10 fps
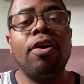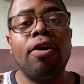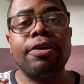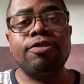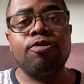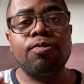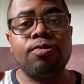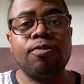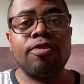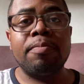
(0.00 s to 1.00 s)
are due
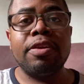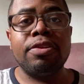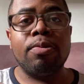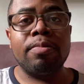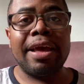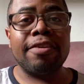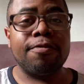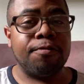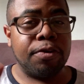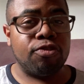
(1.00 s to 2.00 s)
to something known
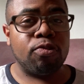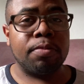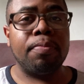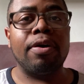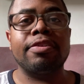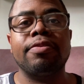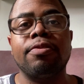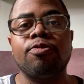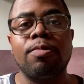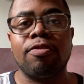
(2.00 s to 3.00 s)
as virtual
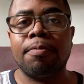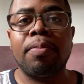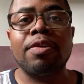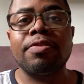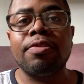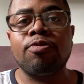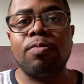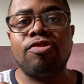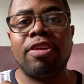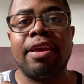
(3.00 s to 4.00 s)
particles, which are particles
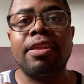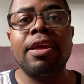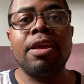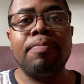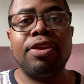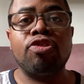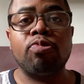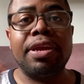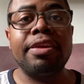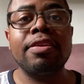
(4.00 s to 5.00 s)
which can be
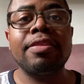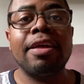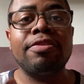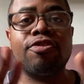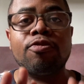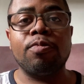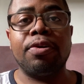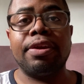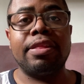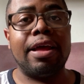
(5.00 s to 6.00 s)
created and
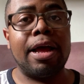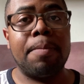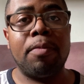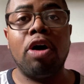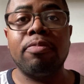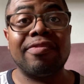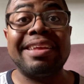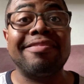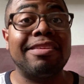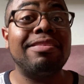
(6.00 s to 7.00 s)
destroyed almost
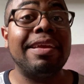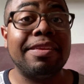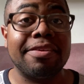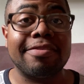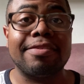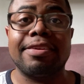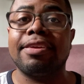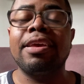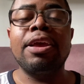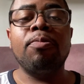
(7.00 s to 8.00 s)

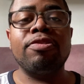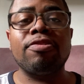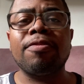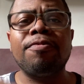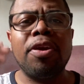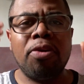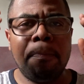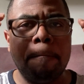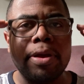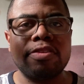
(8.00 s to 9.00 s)
instantaneously, which is a very
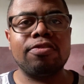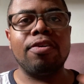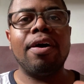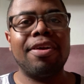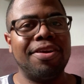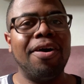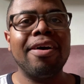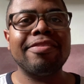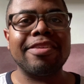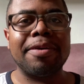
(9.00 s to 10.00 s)
bizarre
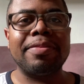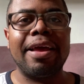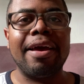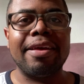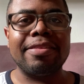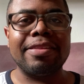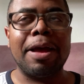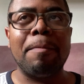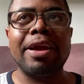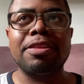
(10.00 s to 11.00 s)
concept and
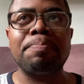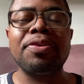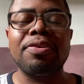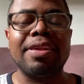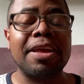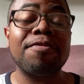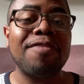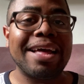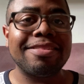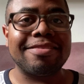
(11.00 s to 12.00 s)
might appear like
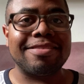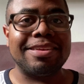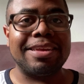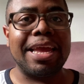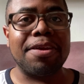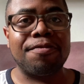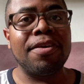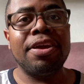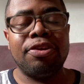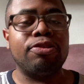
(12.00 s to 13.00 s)
fantasy if
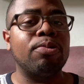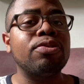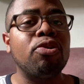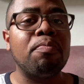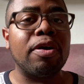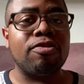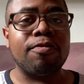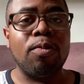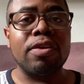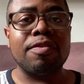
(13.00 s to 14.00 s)
you don't know much
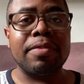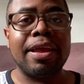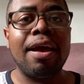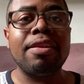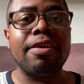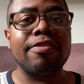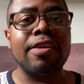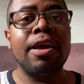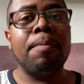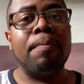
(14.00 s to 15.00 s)
of quantum mechanics.
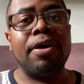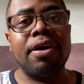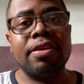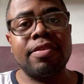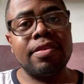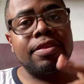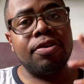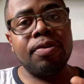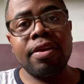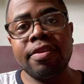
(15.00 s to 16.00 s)
But
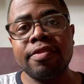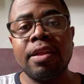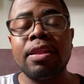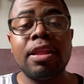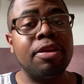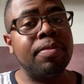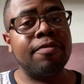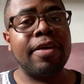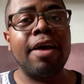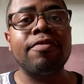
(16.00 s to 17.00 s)
there is a little bit of
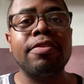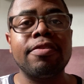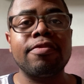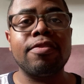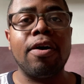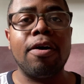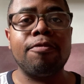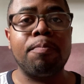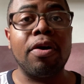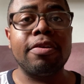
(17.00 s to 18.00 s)
evidence
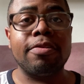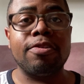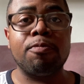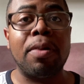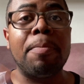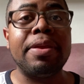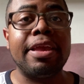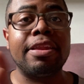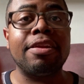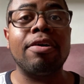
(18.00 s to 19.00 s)
of particles popping
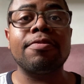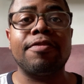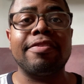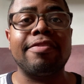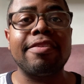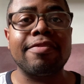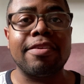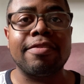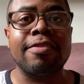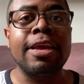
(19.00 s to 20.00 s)
in and out of
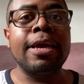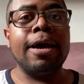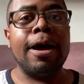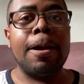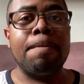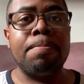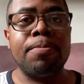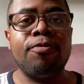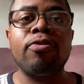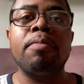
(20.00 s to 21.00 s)
existence
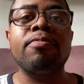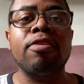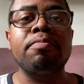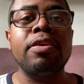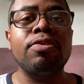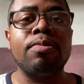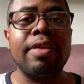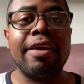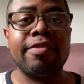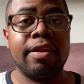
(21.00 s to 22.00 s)
from something known
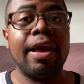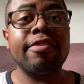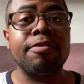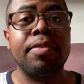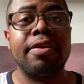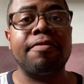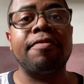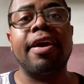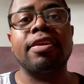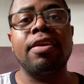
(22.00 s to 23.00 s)
as the Casimir
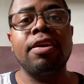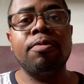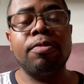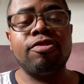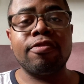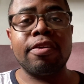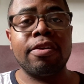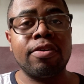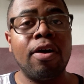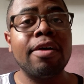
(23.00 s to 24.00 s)
effect, which is
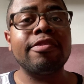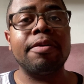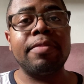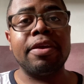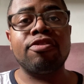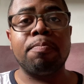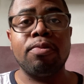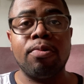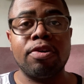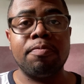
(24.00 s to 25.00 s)
a concept
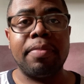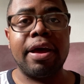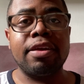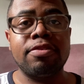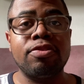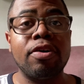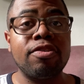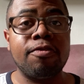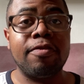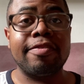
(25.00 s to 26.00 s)
explored by the
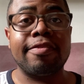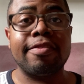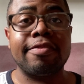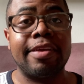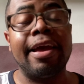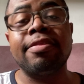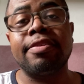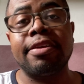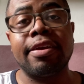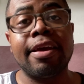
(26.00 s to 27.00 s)
Dutch physicist
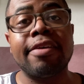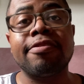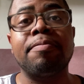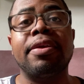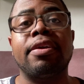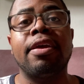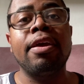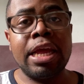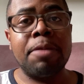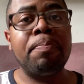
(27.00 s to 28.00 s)
Hendrik Casimir.
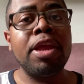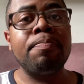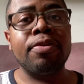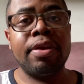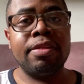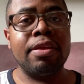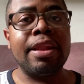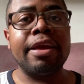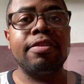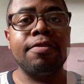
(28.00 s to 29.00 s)
In a paper in the
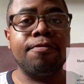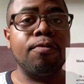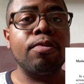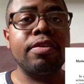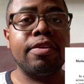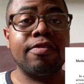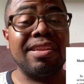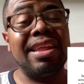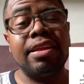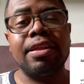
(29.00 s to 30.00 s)
1940s, the
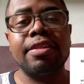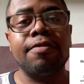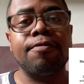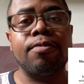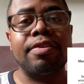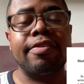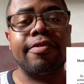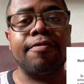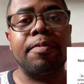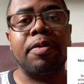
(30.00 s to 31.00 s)
late 1940s
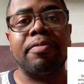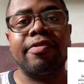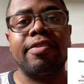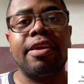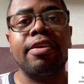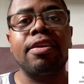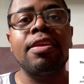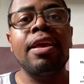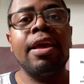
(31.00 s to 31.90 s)
if I'm not mistaken,